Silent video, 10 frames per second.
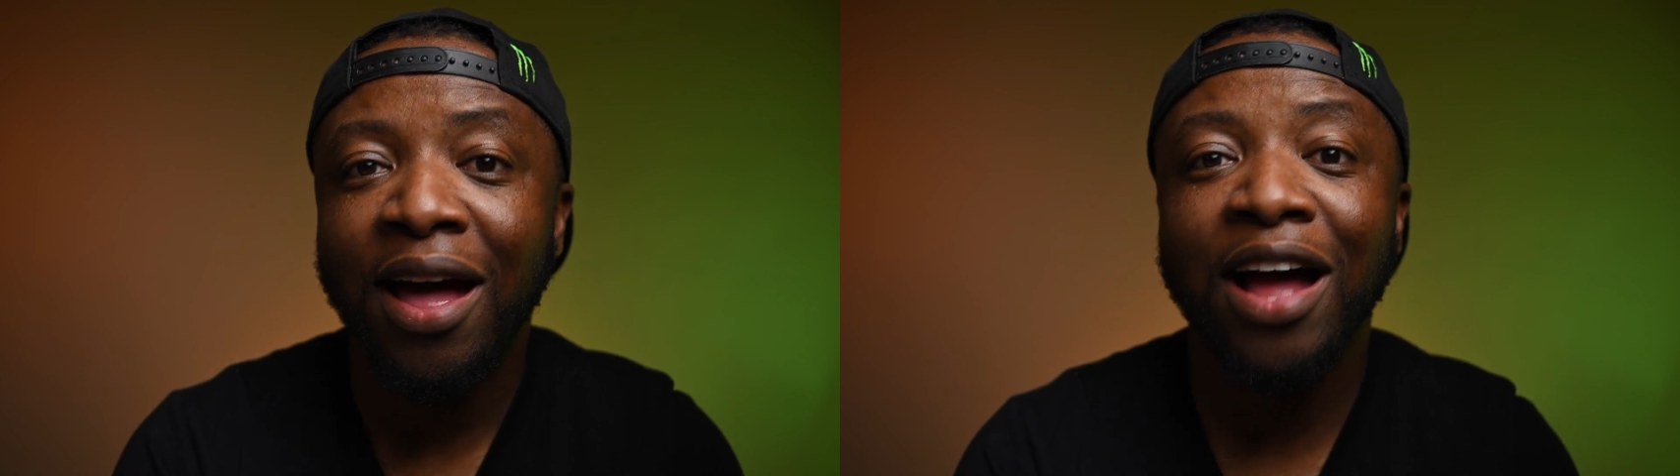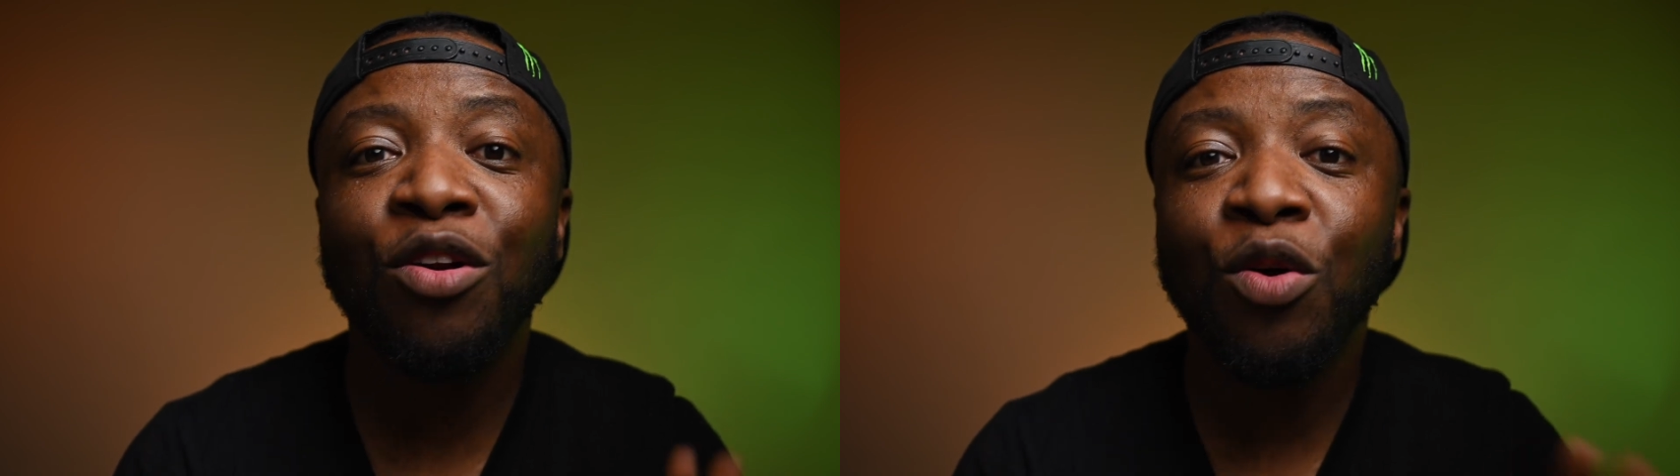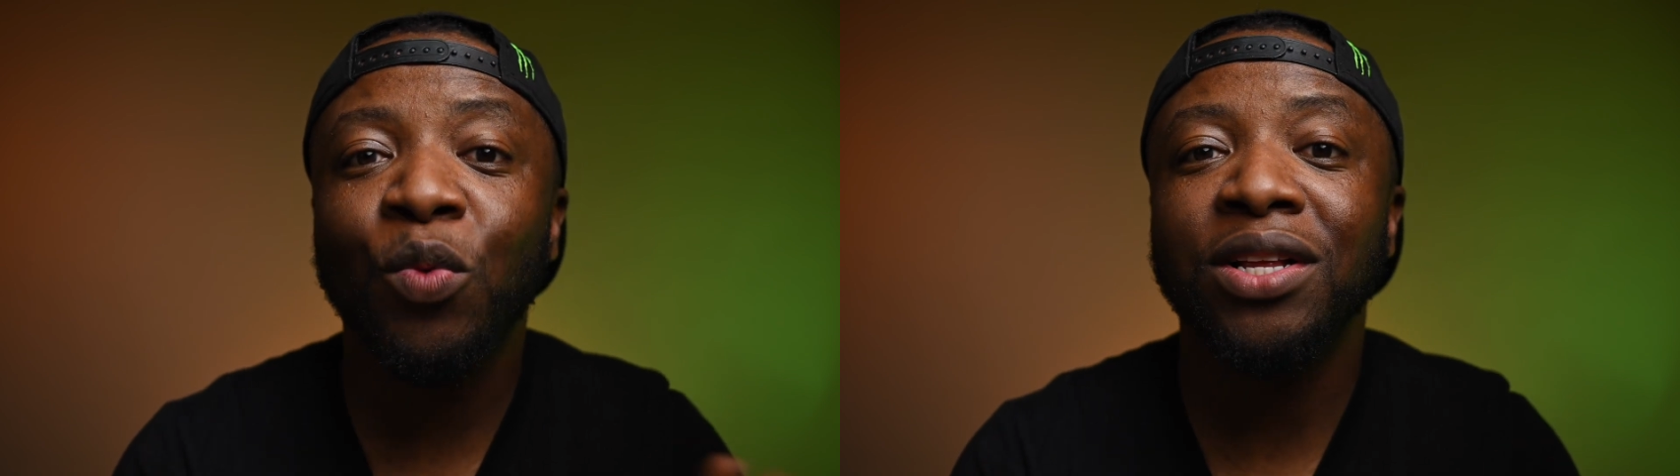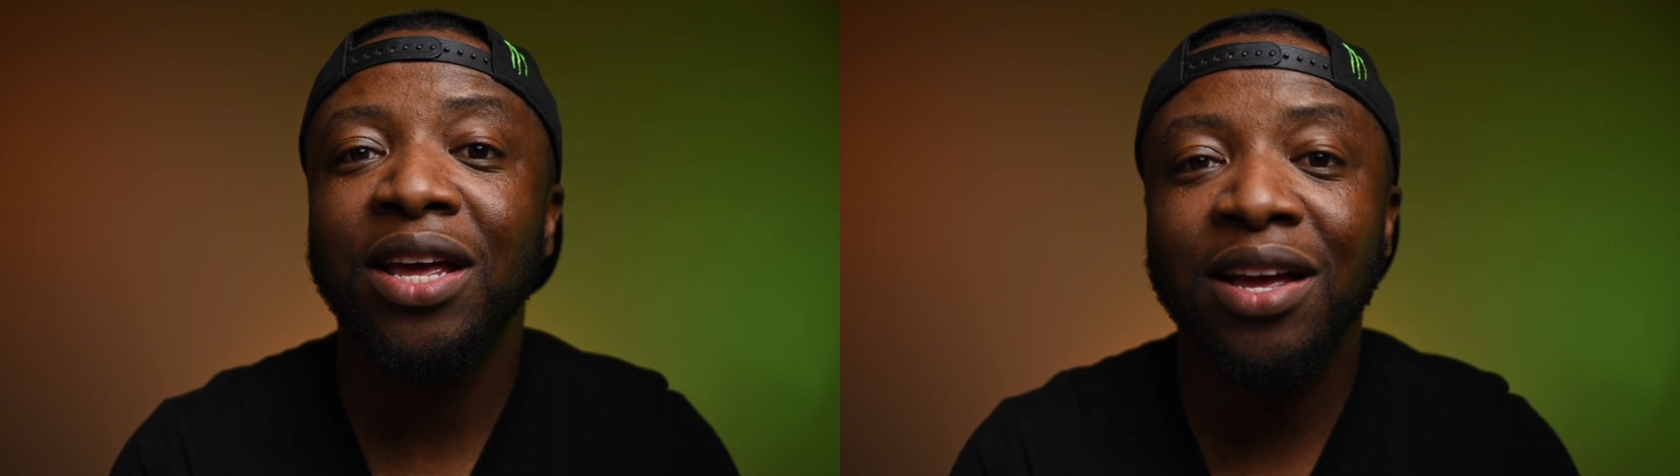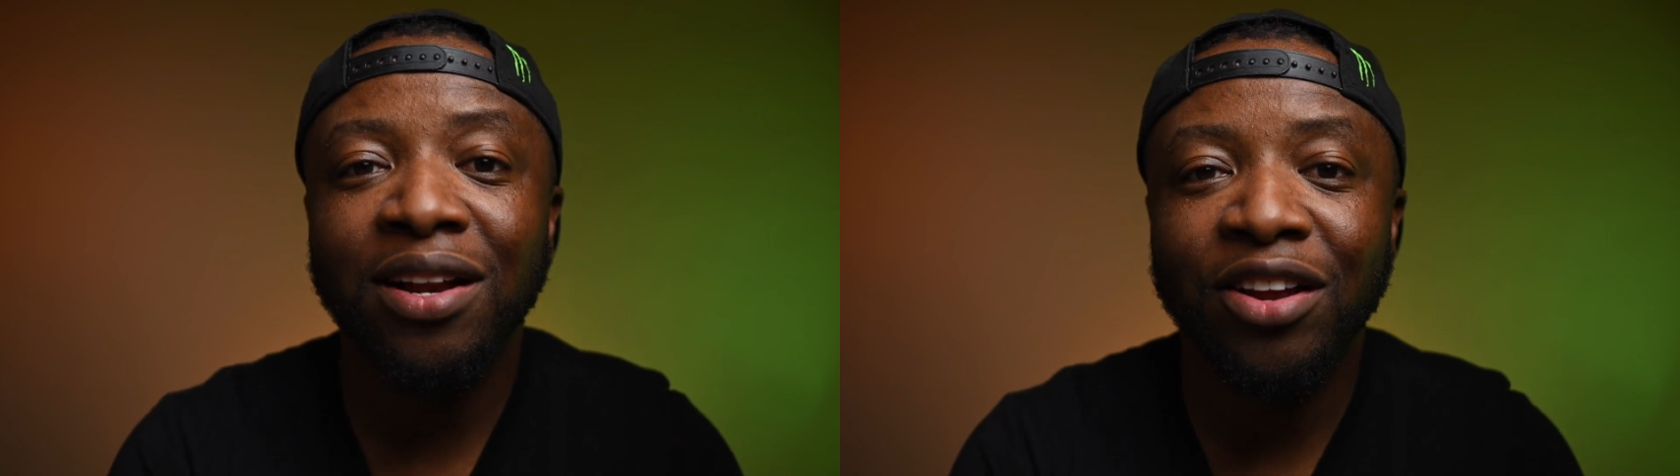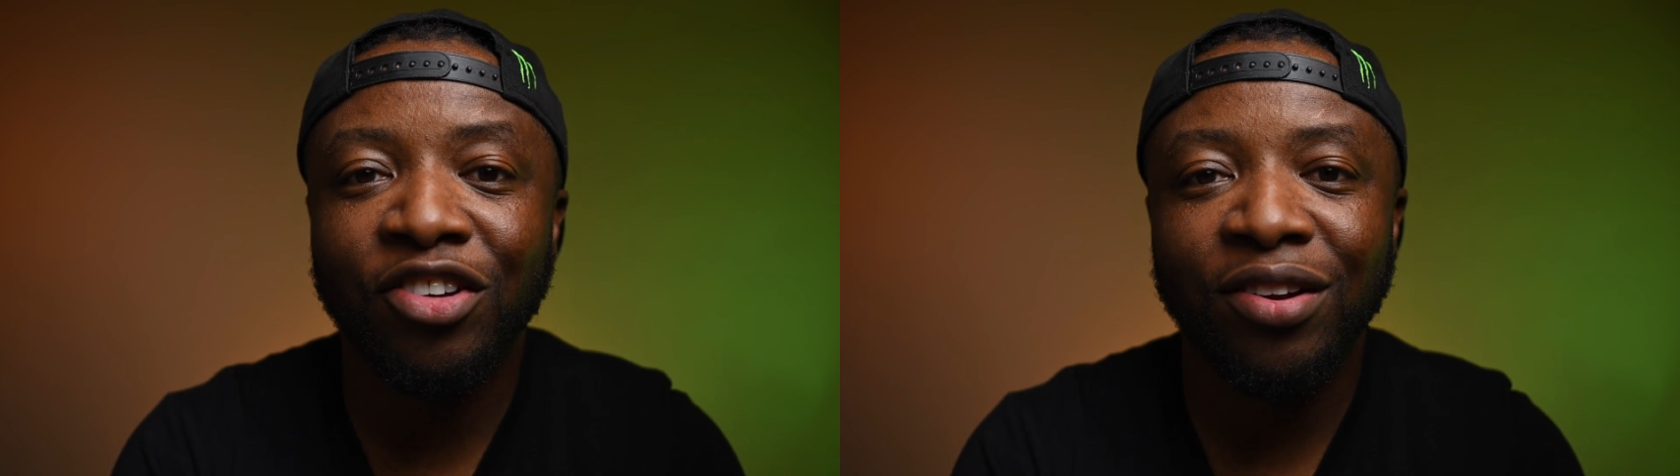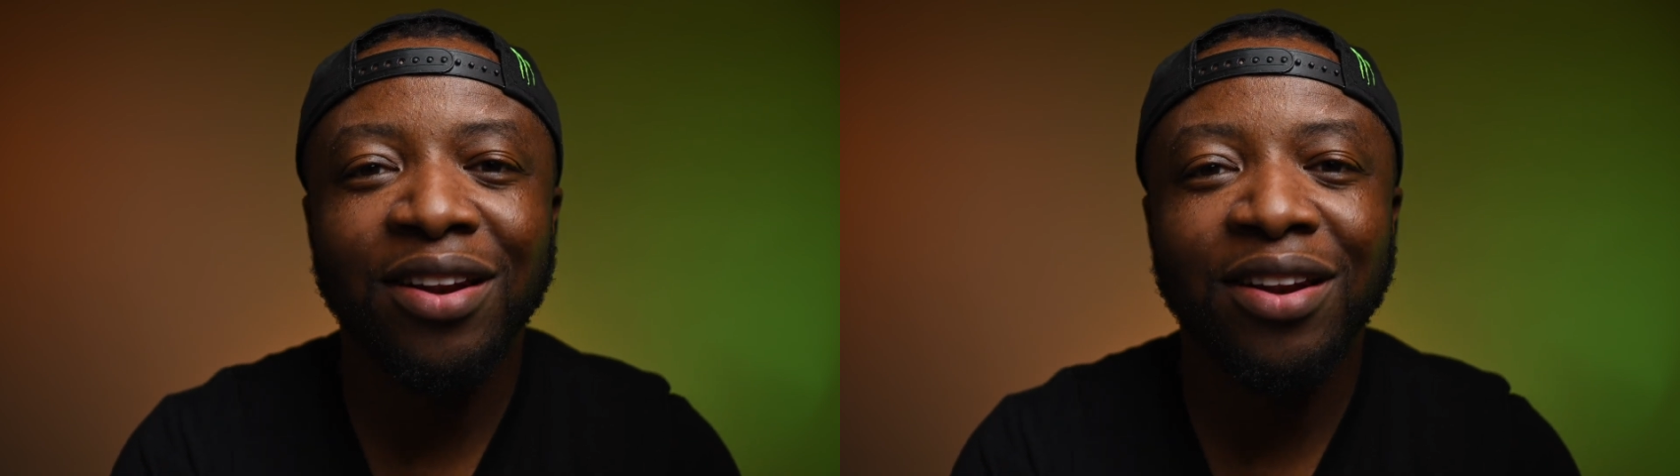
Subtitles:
along with English,